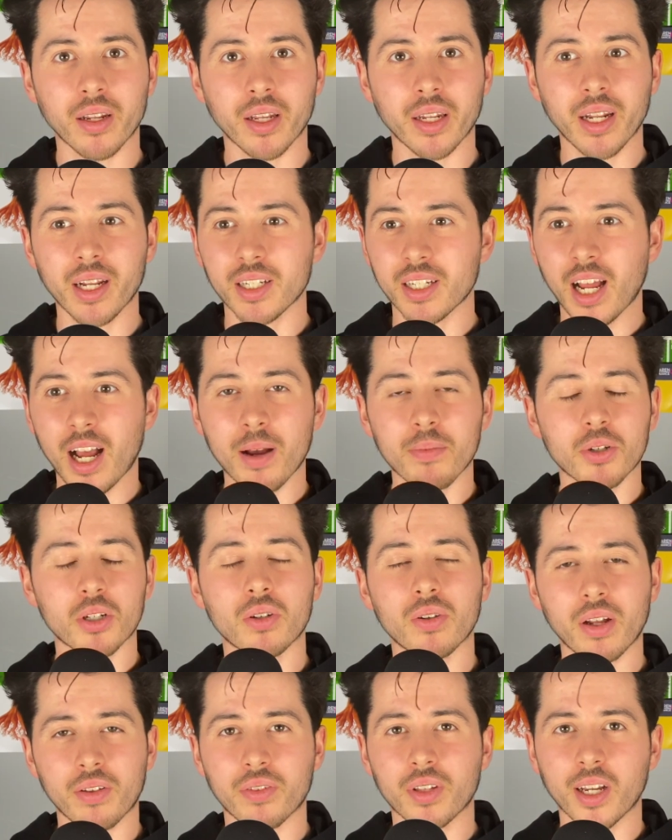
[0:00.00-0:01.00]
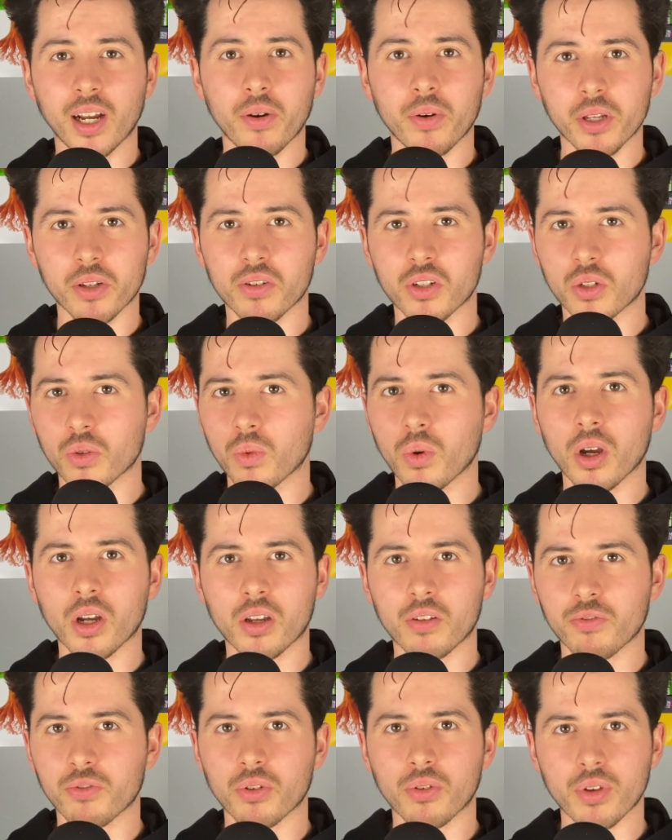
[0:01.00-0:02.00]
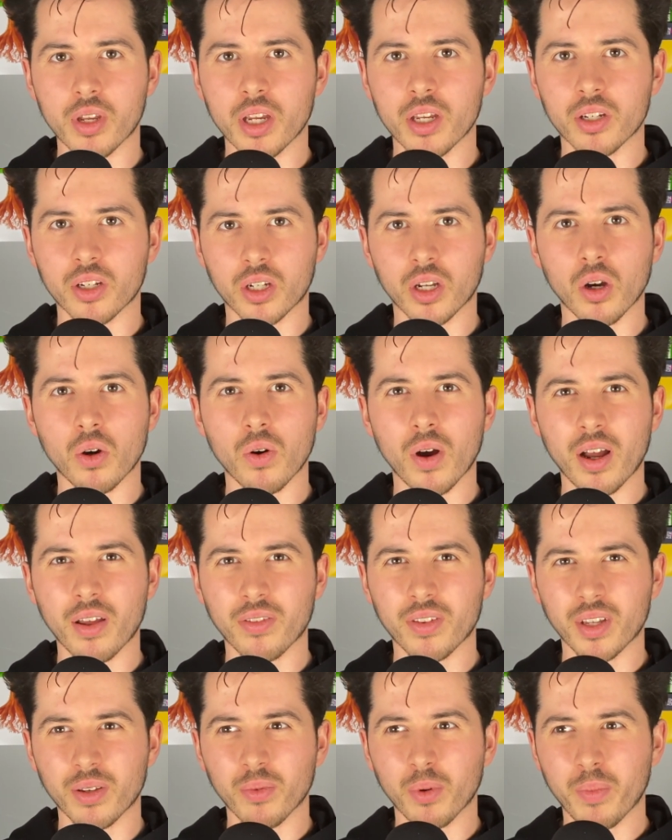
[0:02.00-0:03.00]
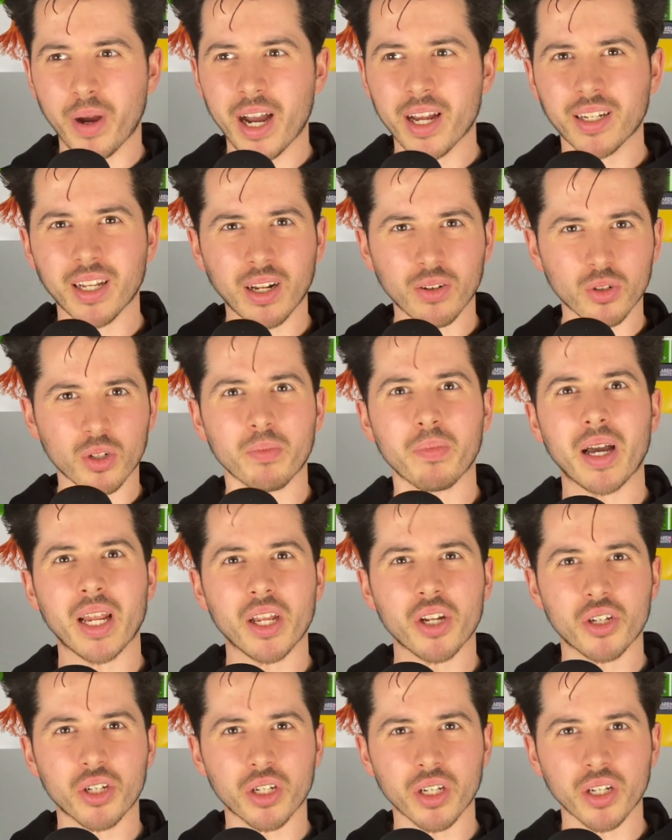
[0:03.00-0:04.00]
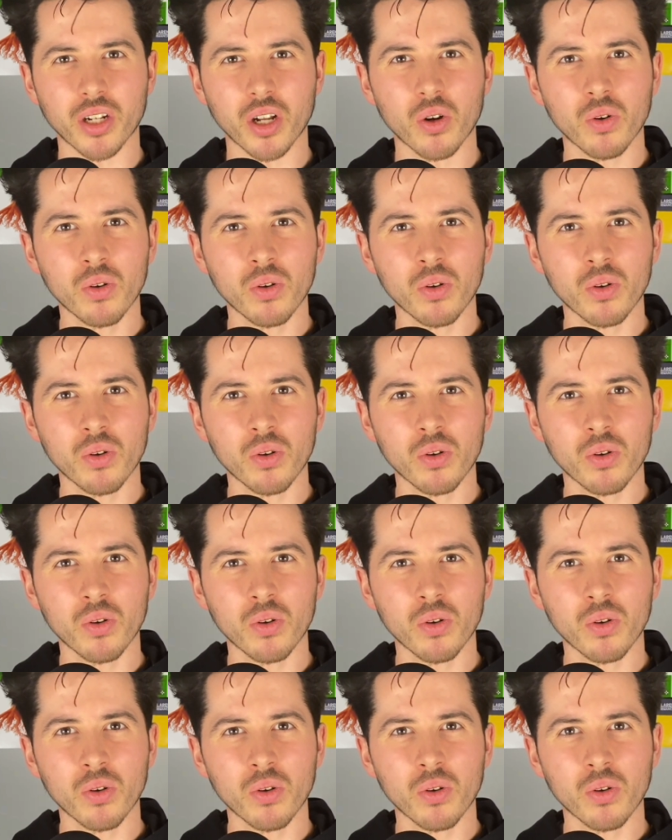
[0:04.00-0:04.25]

And that's absolutely, I think, how it used to work a few years ago. I think when my dad was a manager, you know,